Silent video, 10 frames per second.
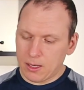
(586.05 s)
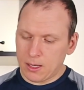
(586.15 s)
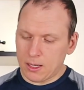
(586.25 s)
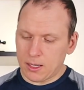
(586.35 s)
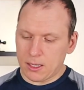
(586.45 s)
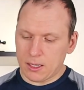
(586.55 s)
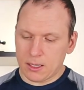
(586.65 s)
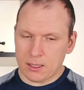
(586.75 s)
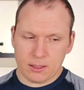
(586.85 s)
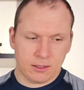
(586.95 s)

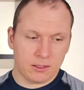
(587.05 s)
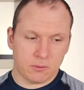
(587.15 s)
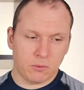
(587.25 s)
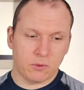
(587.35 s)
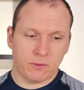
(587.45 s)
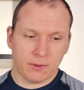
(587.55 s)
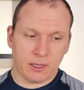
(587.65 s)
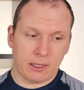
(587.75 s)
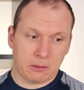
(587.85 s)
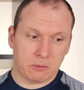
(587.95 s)
and it is smoother,
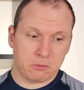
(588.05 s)
like